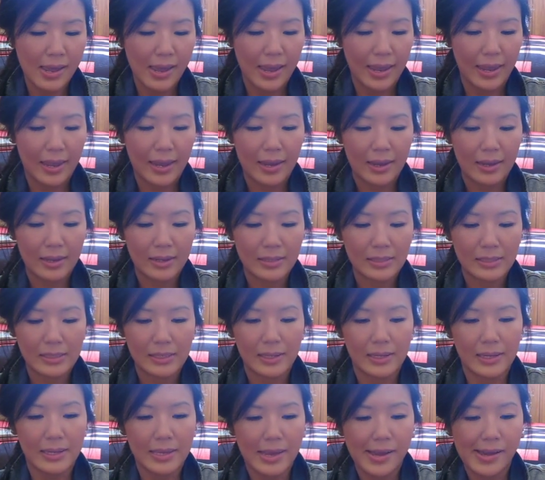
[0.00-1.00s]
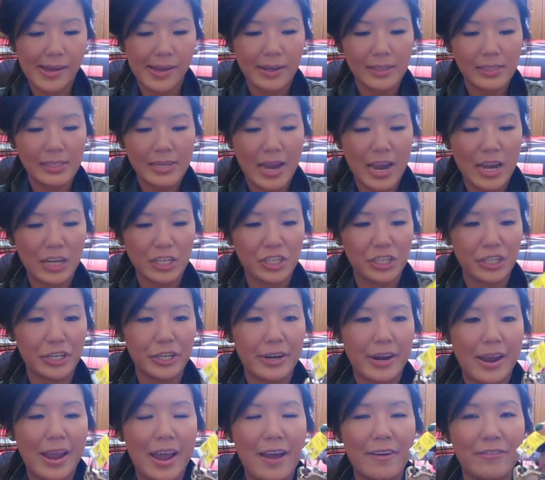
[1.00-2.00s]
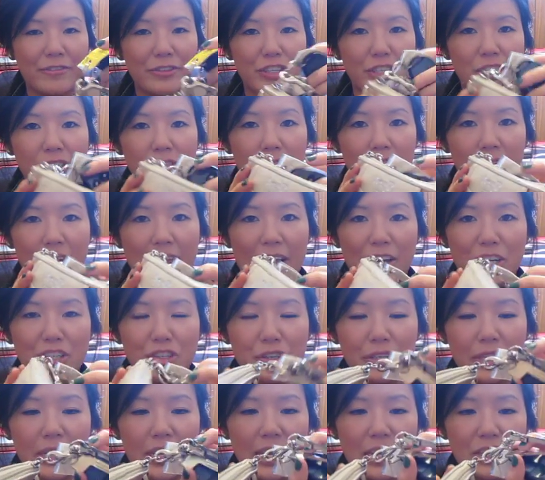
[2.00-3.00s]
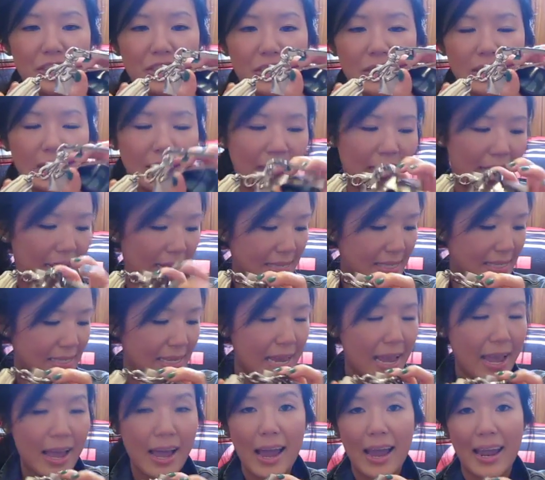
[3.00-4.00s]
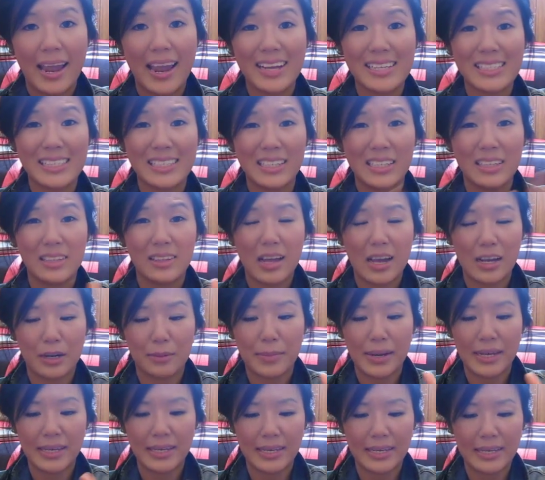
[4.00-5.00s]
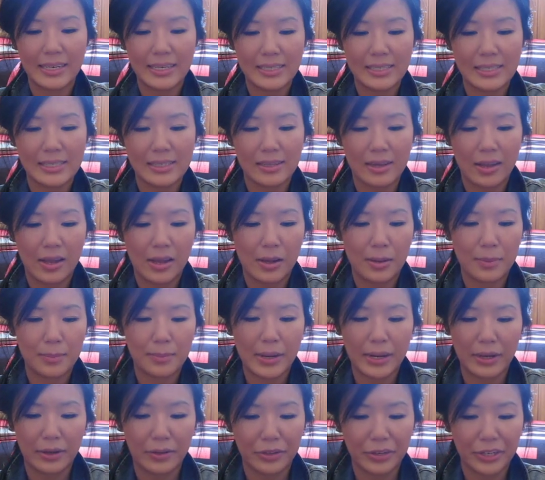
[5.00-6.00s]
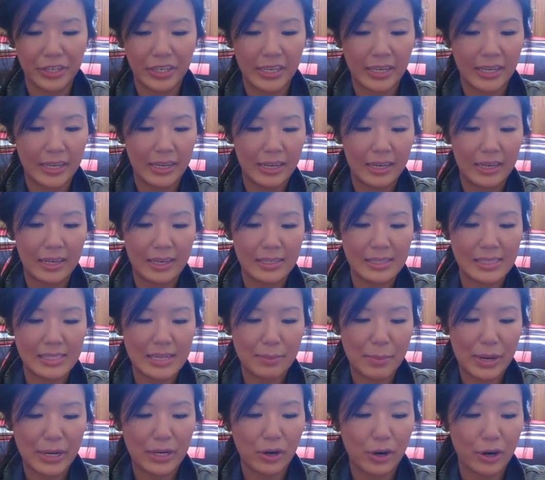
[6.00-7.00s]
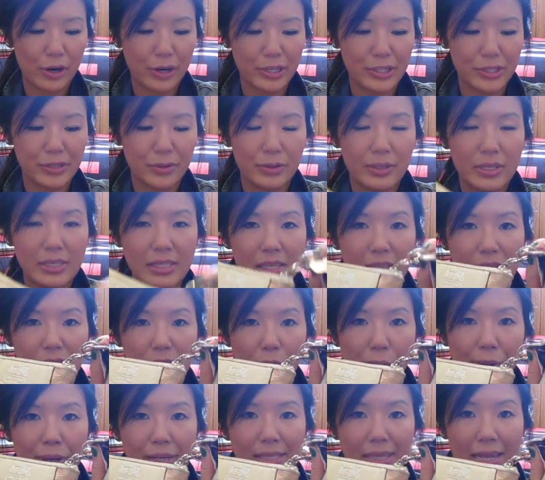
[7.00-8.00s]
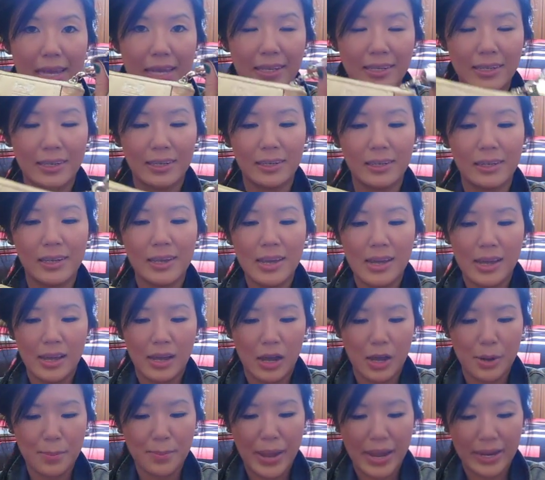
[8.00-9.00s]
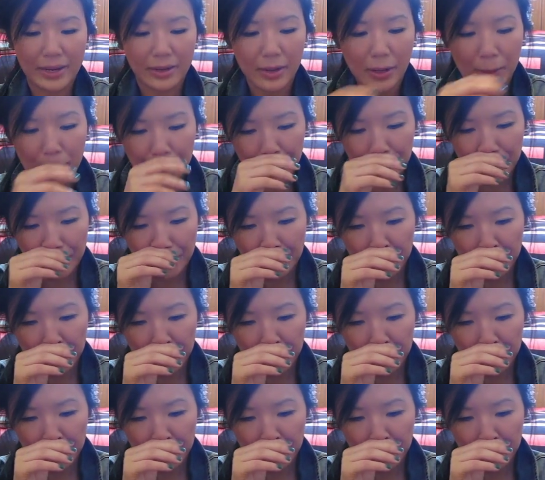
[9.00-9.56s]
And yeah, attached here I have just an extra key, just in case I accidentally locked my keys, my other key, inside my car. So this is always a good backup.